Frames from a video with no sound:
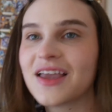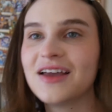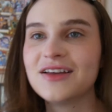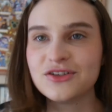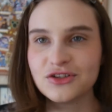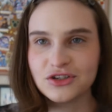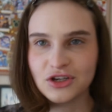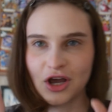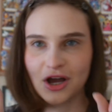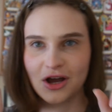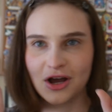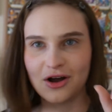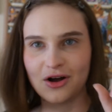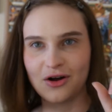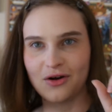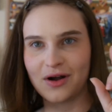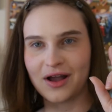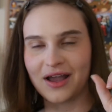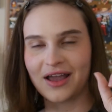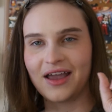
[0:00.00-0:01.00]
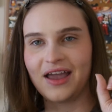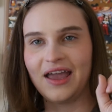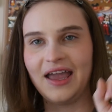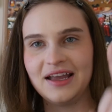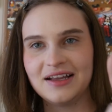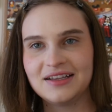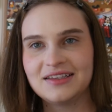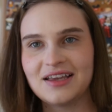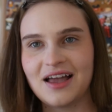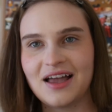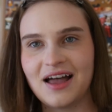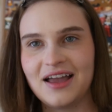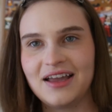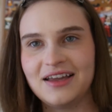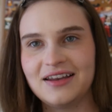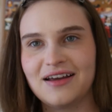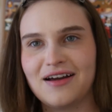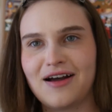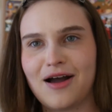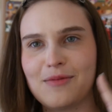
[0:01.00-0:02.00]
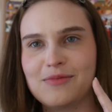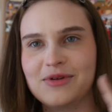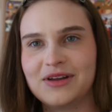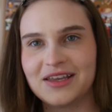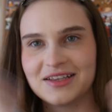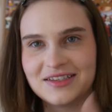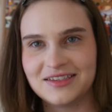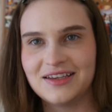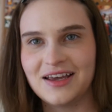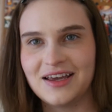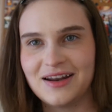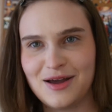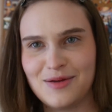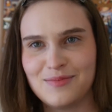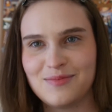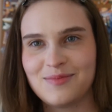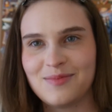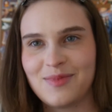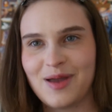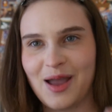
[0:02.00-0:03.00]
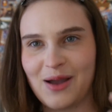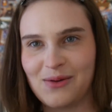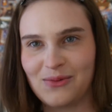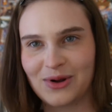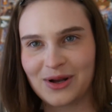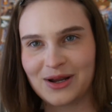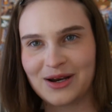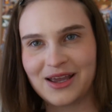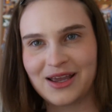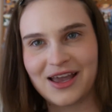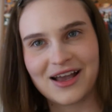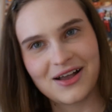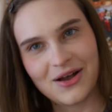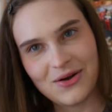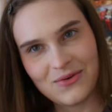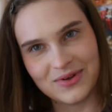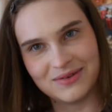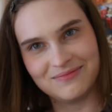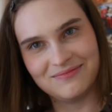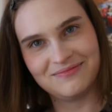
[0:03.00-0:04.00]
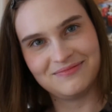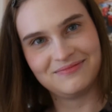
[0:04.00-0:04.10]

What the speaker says: So hang tight. I'm gonna get set up and we're gonna get going.